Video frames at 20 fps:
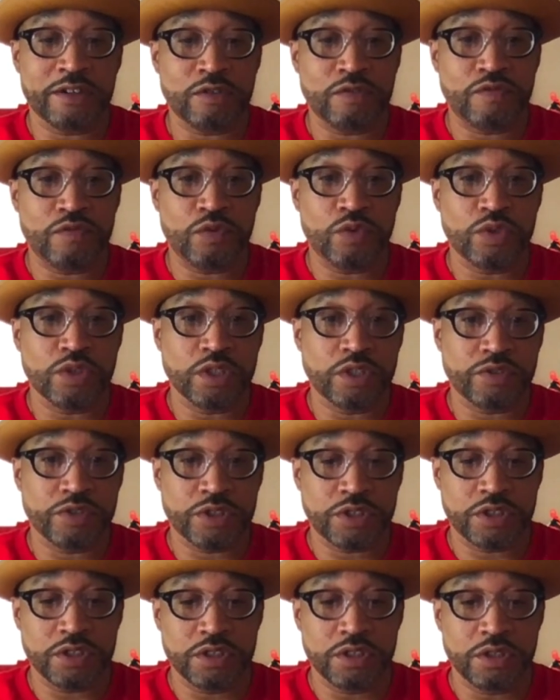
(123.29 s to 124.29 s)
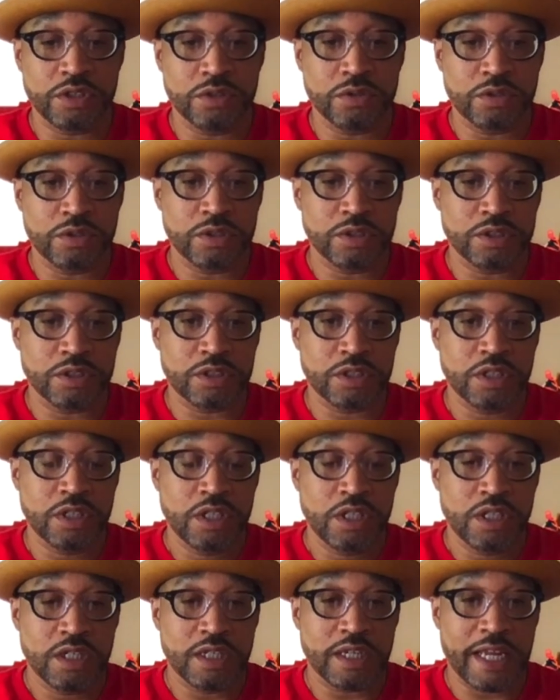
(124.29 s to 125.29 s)
for the Christian Dior's
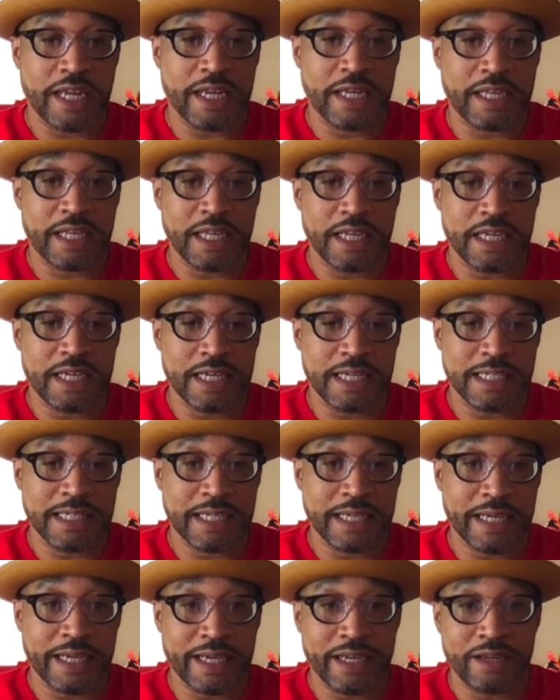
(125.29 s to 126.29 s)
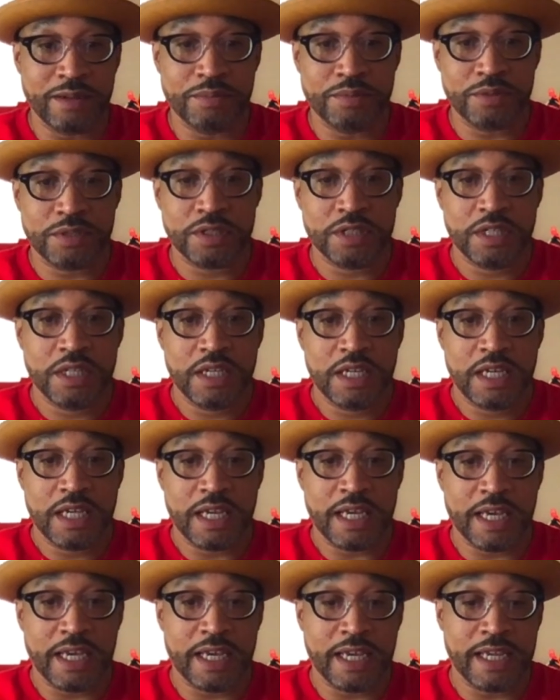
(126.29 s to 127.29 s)
Nike collabs,
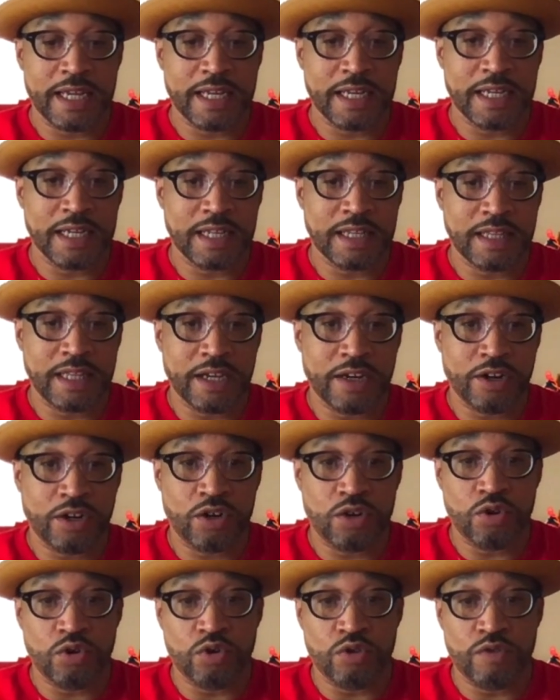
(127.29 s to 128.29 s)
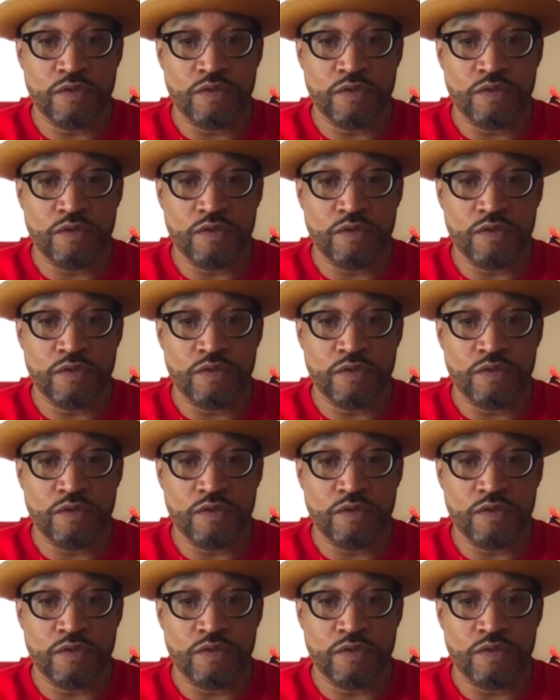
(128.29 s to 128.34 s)
and they're going